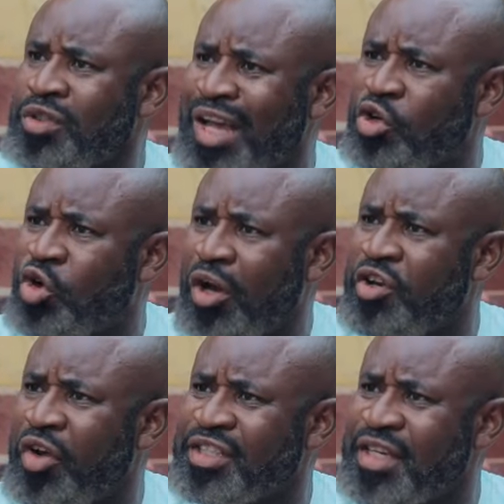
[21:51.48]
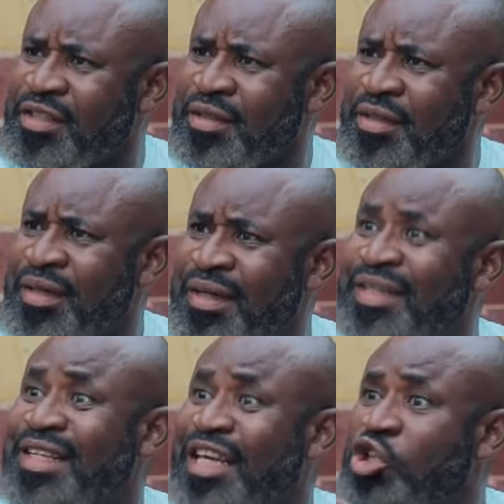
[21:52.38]
What are you calling nonsense?
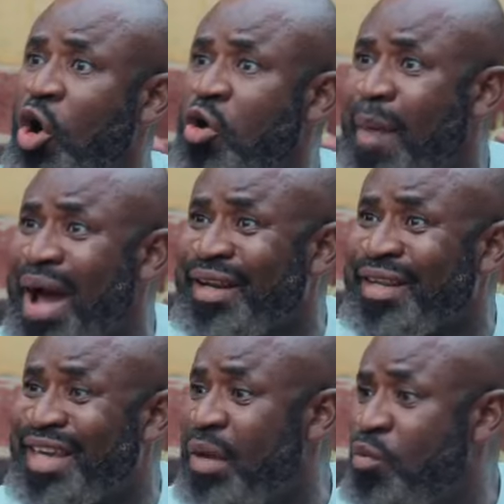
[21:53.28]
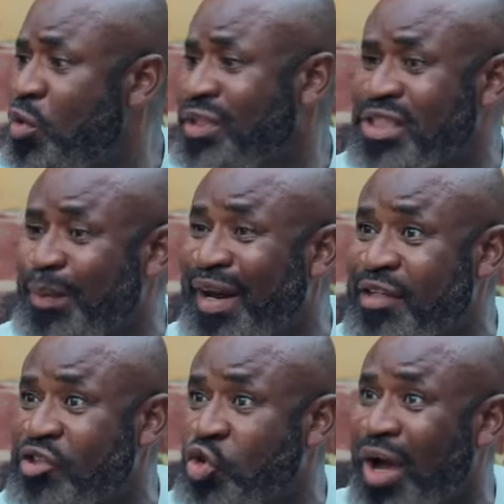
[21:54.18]
That a young man came with his
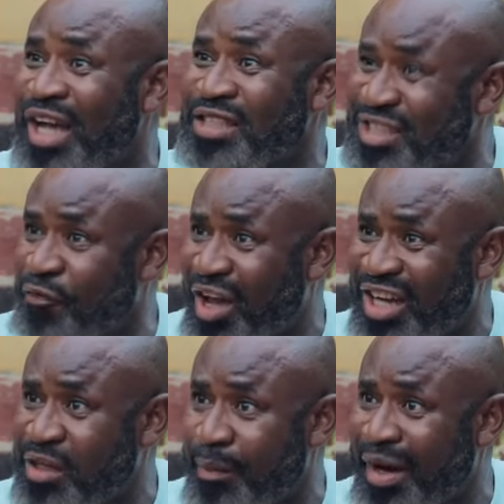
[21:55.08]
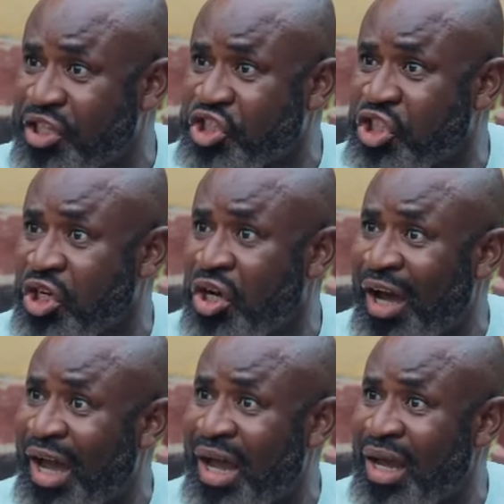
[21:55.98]
parents to ask for the marriage?
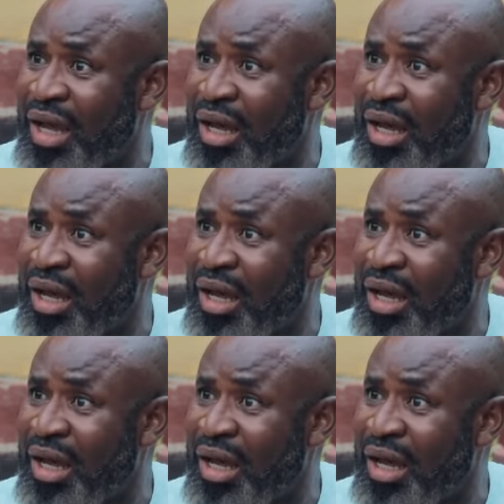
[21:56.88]
Eh?